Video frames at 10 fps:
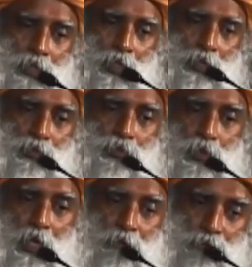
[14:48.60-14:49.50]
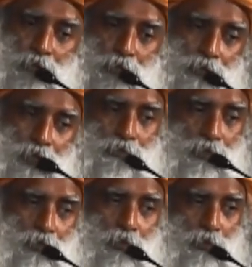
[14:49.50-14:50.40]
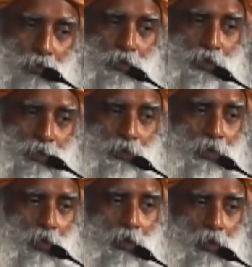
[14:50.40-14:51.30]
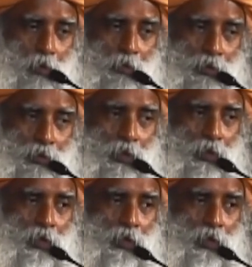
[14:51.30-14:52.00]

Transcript: is telling you, you have to do it, if you don't do it, you're not normal,